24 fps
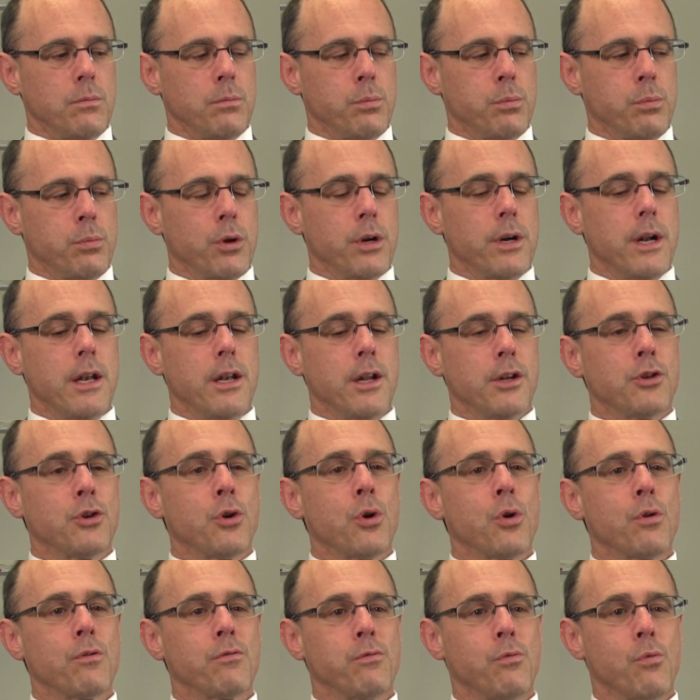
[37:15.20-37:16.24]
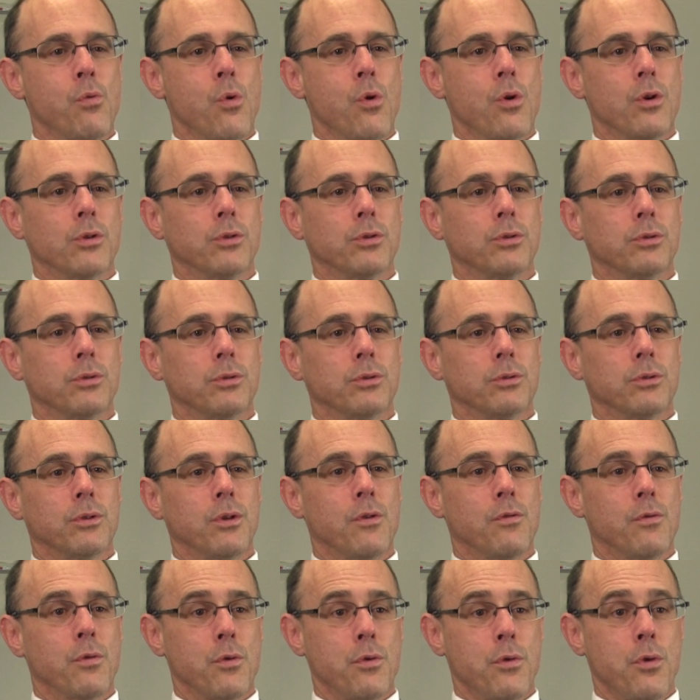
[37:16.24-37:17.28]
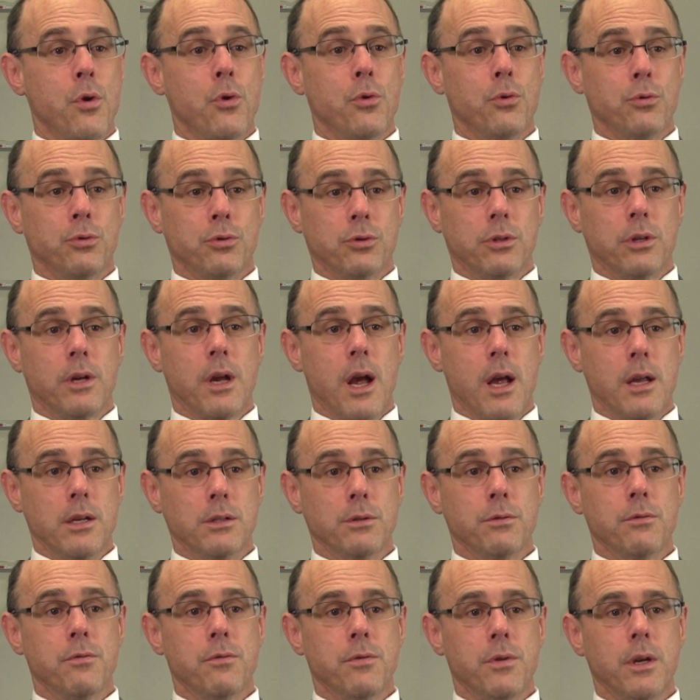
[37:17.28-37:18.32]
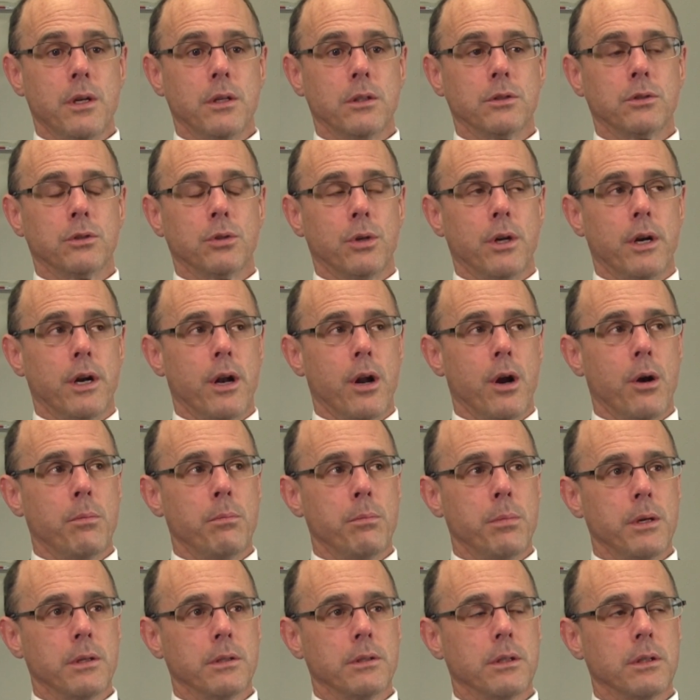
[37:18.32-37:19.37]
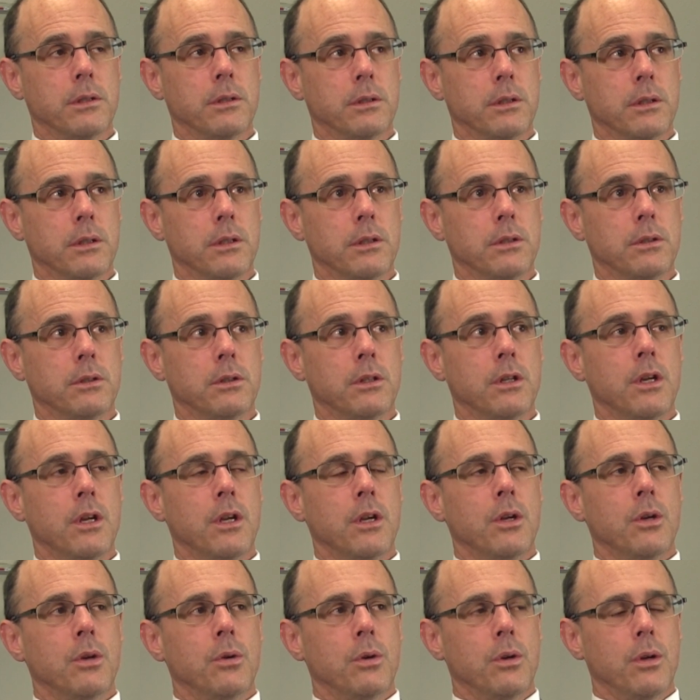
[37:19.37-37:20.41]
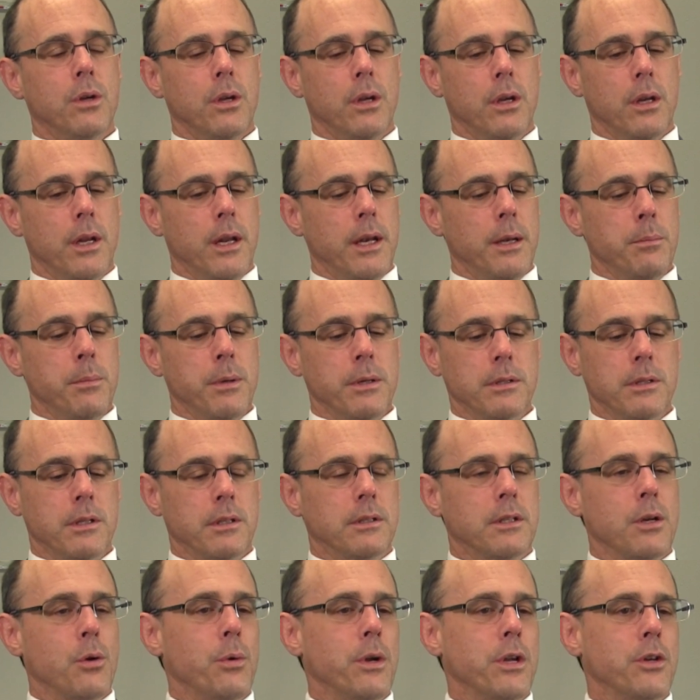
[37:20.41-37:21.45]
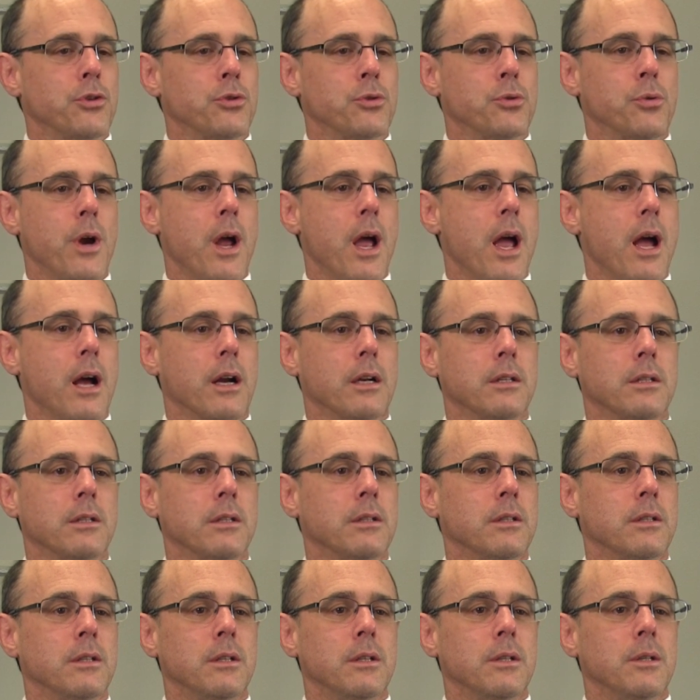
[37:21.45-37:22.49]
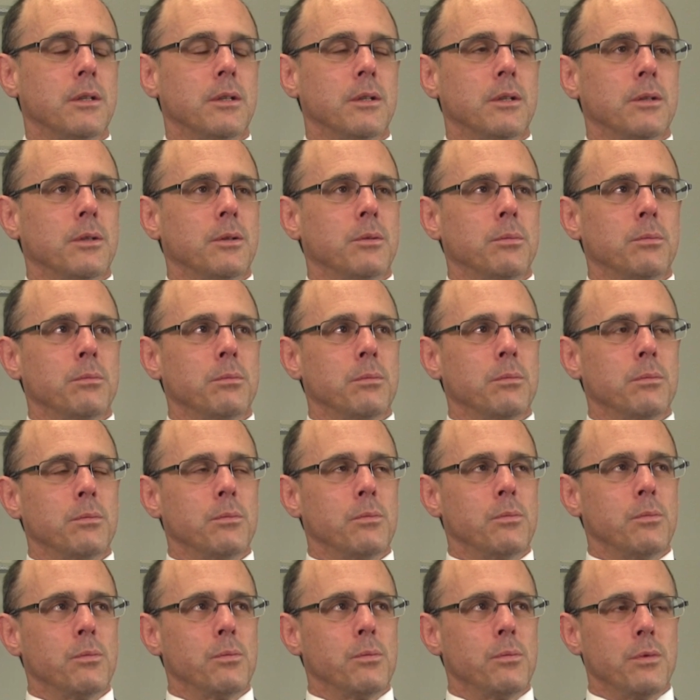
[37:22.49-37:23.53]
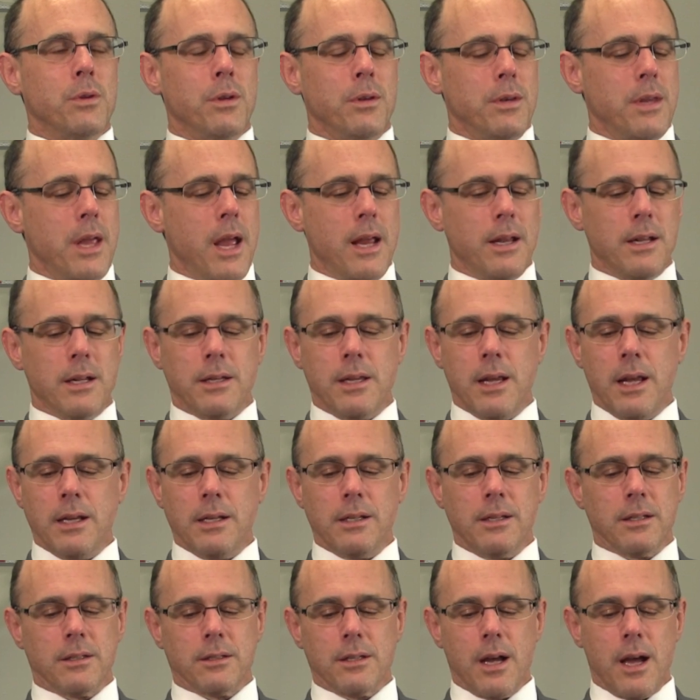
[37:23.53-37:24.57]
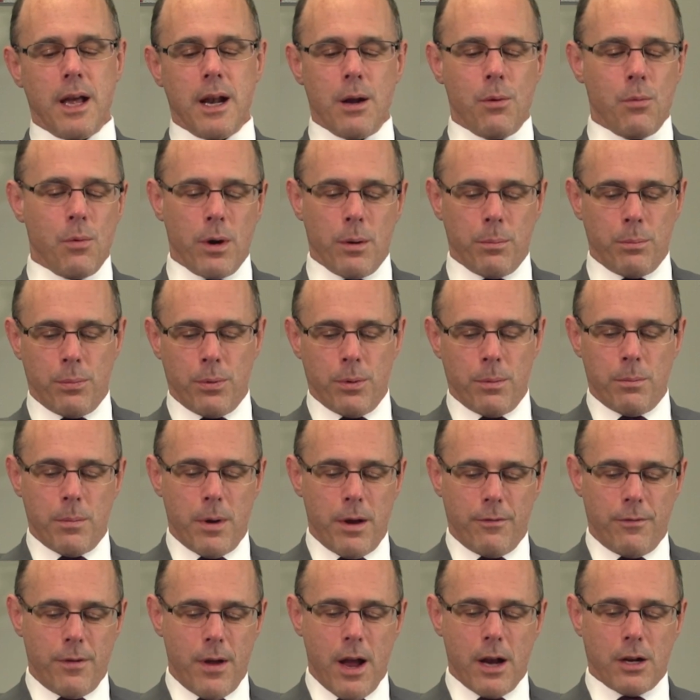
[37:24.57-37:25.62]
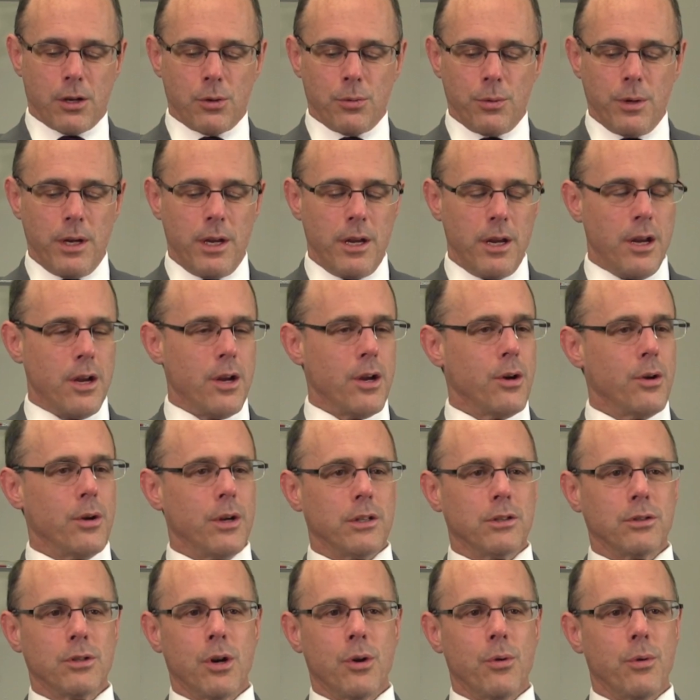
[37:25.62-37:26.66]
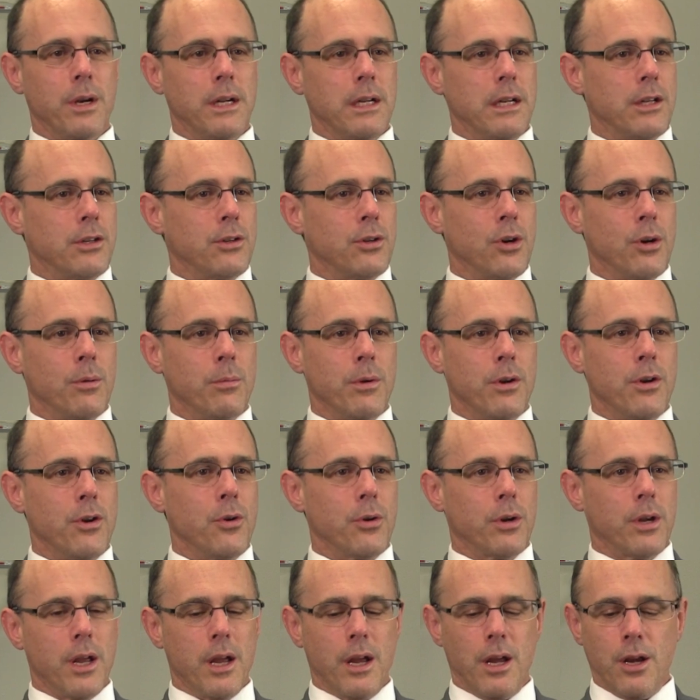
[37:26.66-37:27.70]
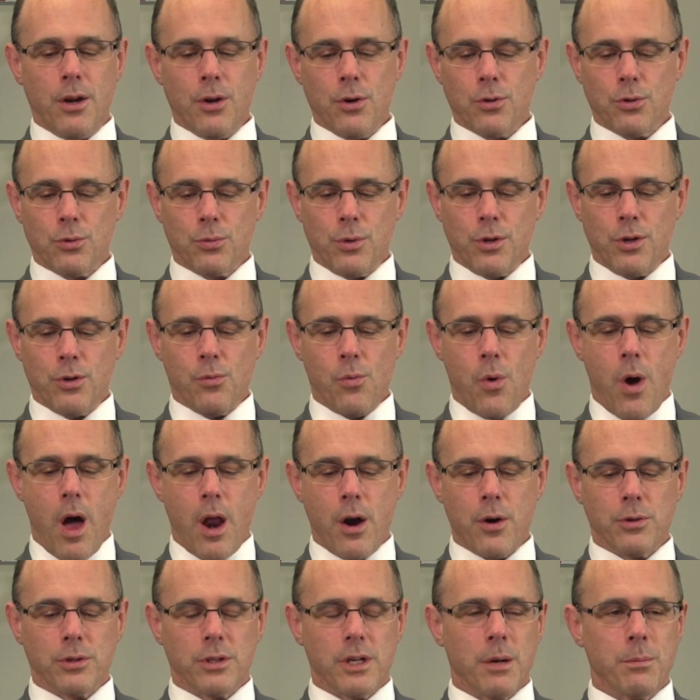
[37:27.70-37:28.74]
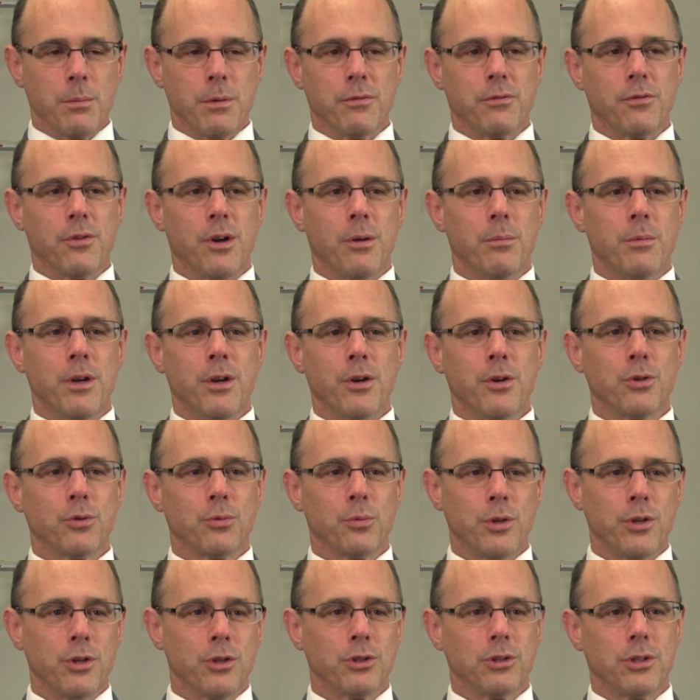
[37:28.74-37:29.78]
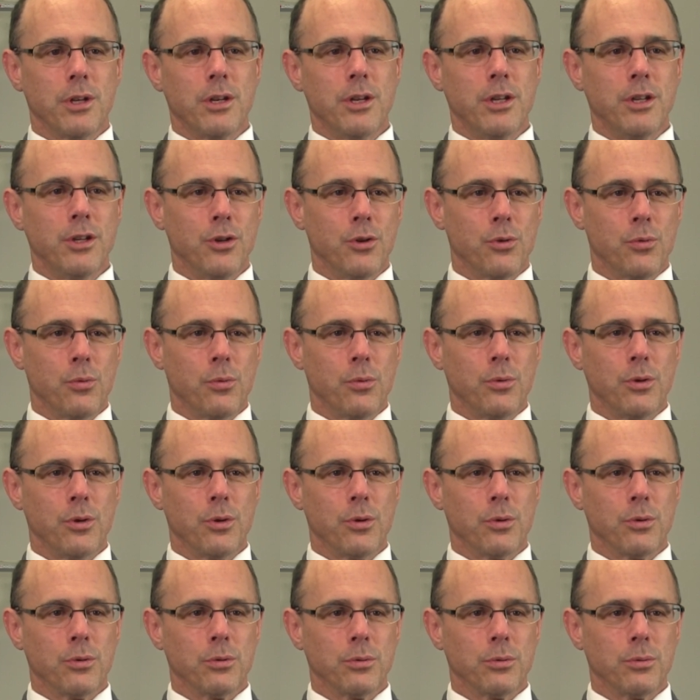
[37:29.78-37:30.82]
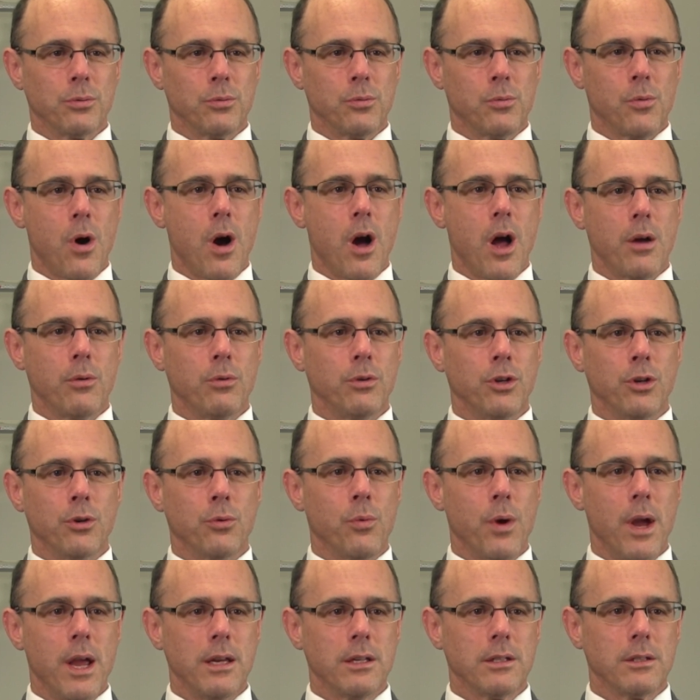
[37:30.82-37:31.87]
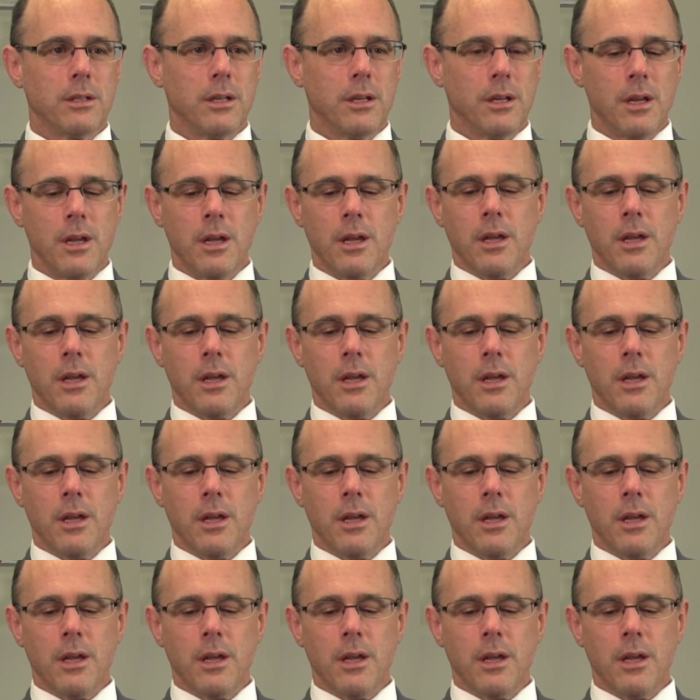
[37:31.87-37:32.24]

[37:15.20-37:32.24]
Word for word: put an end to turf wars right. those kinds of things so that our businesses and any business that we attract the day that they decide I want to put my factory here, it's already determined, okay, here's where your water's coming from, here's where you're sending your, your, wa your waste.